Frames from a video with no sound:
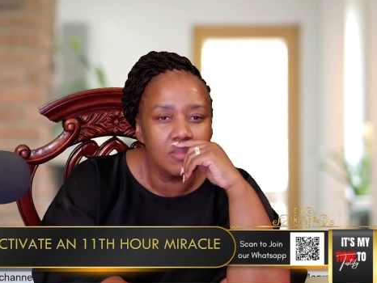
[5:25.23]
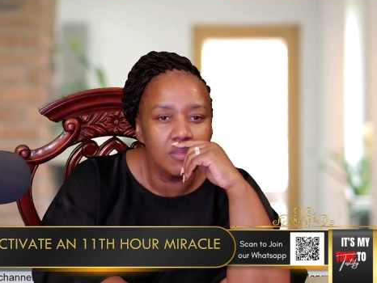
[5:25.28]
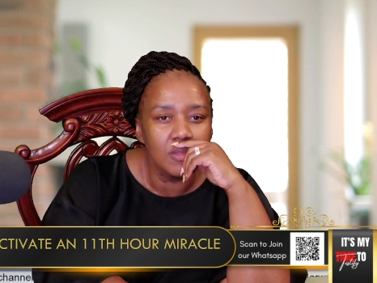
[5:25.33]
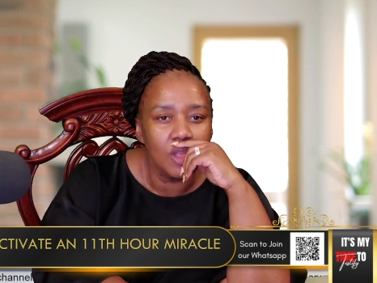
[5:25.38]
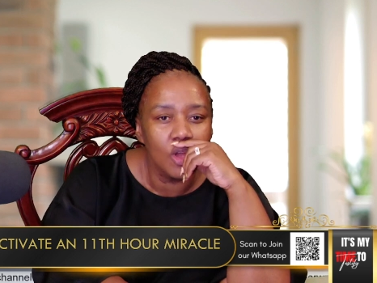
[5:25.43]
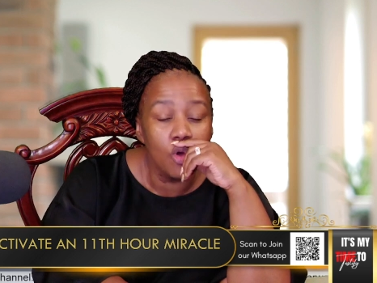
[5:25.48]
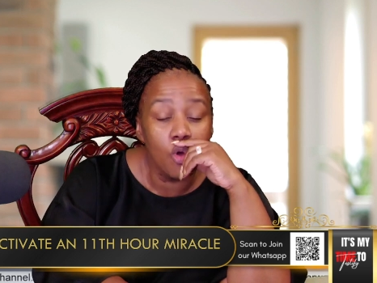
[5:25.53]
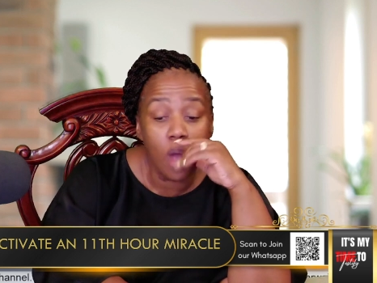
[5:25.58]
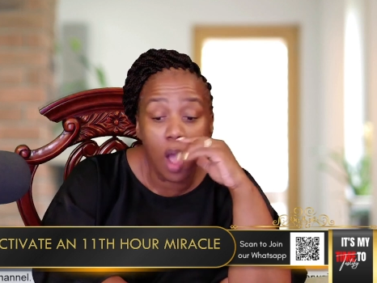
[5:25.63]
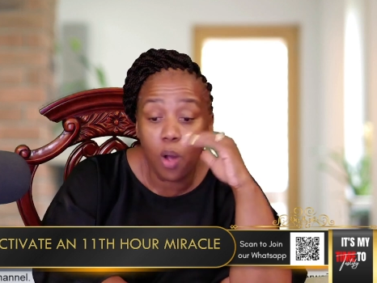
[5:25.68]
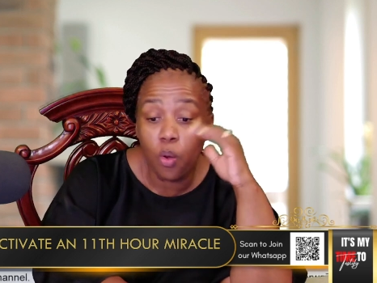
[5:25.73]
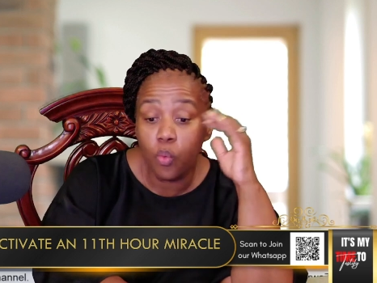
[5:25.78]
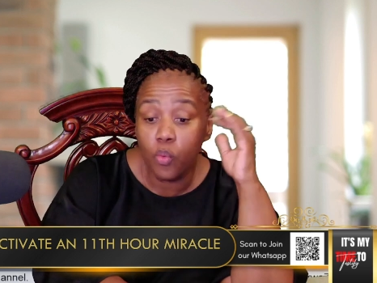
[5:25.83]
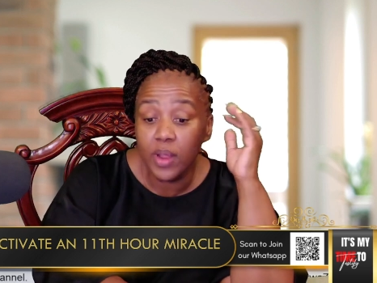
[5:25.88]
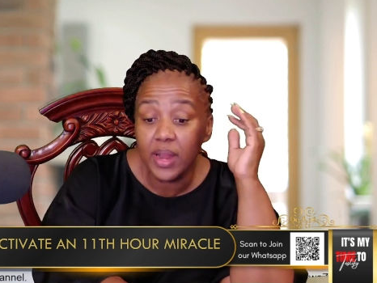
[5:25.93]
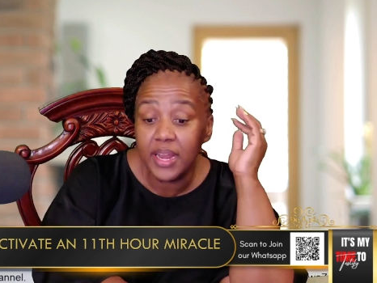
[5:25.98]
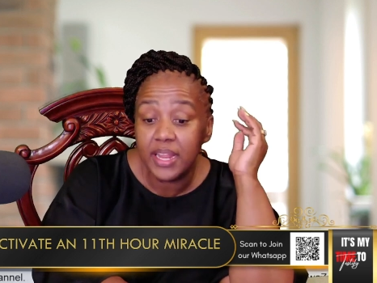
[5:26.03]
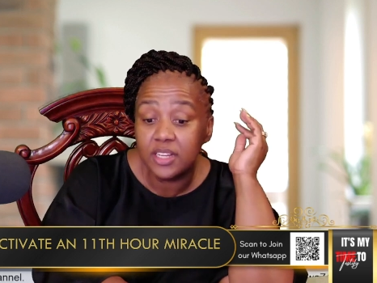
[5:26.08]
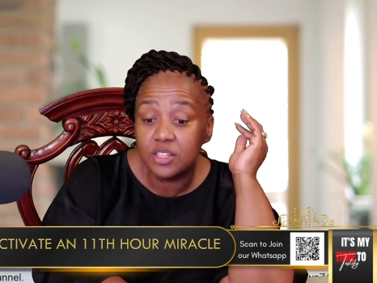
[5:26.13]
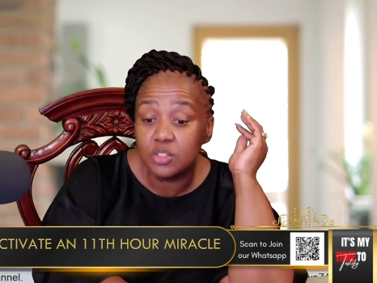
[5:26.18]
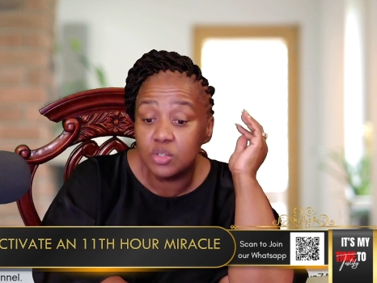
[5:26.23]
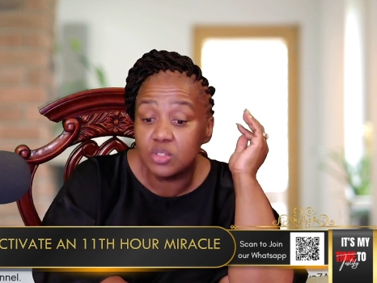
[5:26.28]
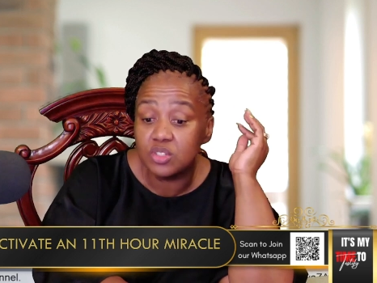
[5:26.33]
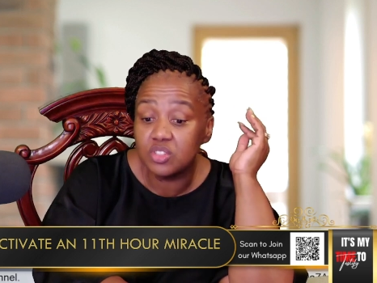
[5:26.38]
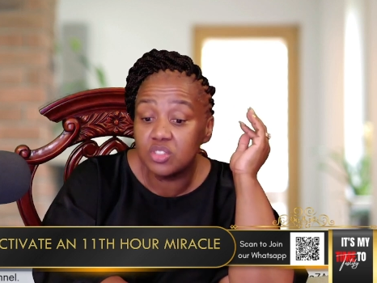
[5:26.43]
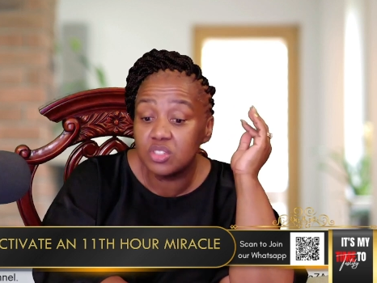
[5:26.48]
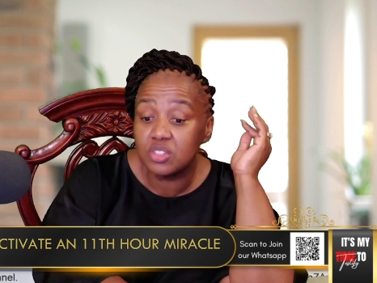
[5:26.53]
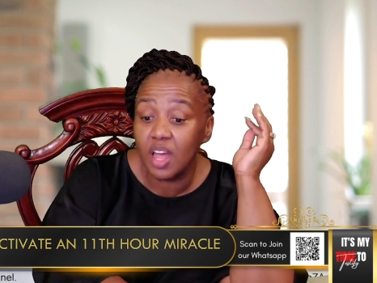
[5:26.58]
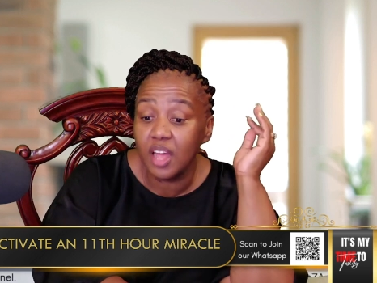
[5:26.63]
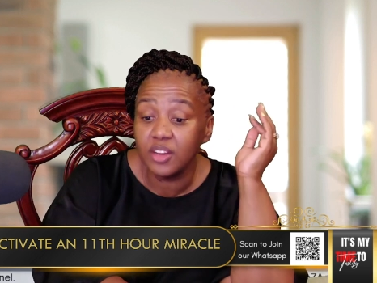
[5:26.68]
who are willing to
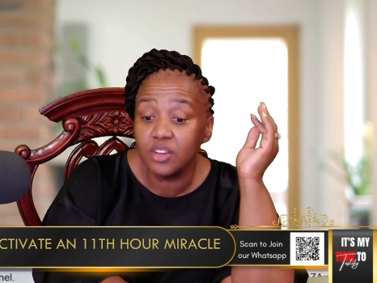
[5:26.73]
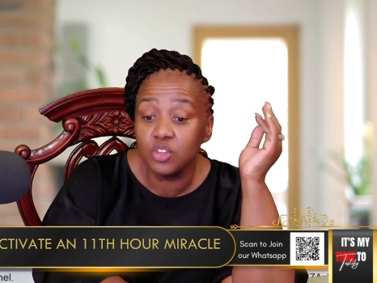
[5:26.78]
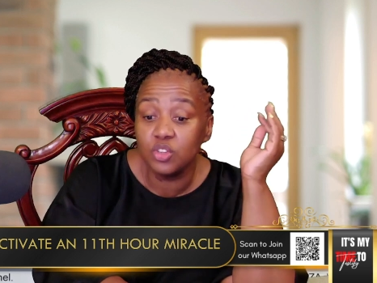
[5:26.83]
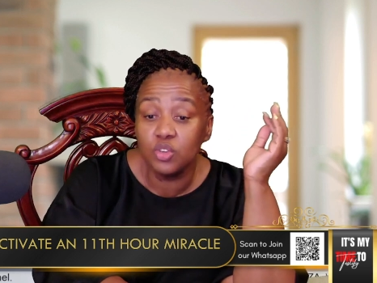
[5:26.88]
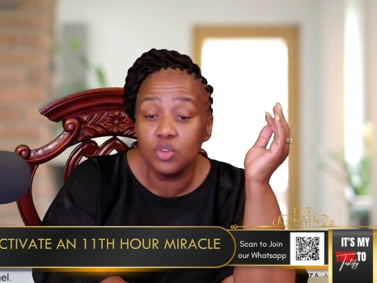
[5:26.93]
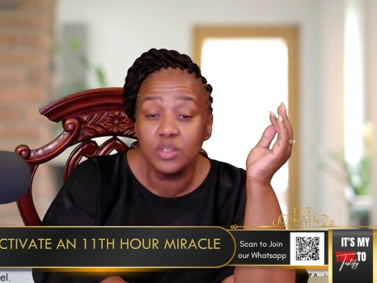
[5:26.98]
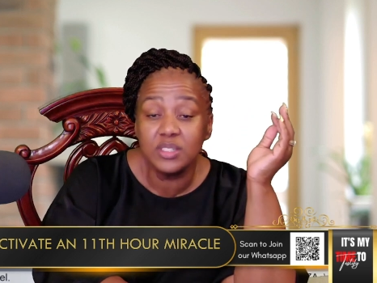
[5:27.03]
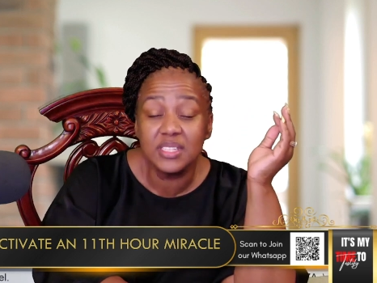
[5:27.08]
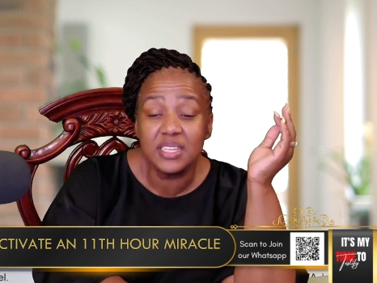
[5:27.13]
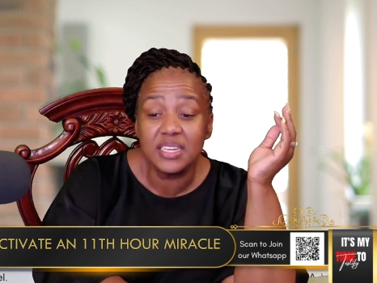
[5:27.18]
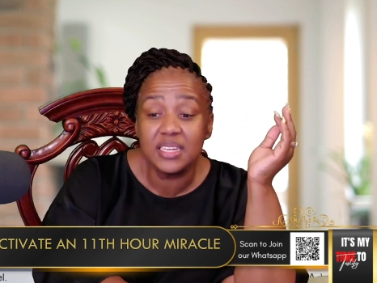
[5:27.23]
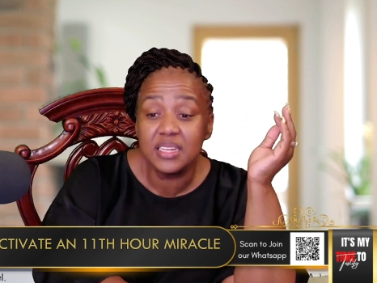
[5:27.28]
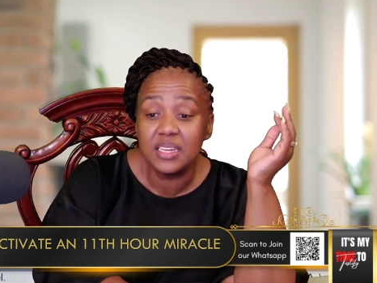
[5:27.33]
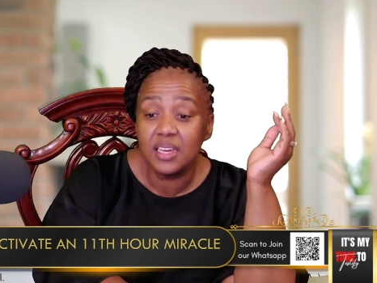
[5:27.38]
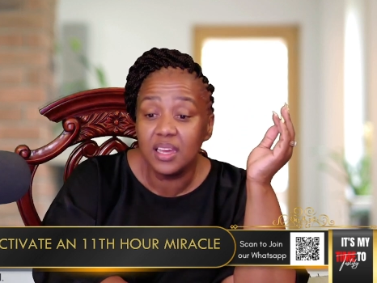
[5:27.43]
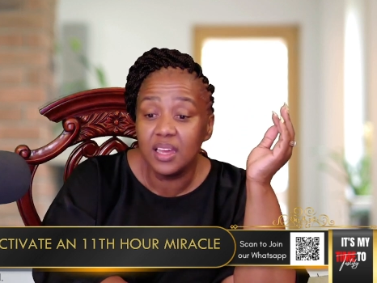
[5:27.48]
start using.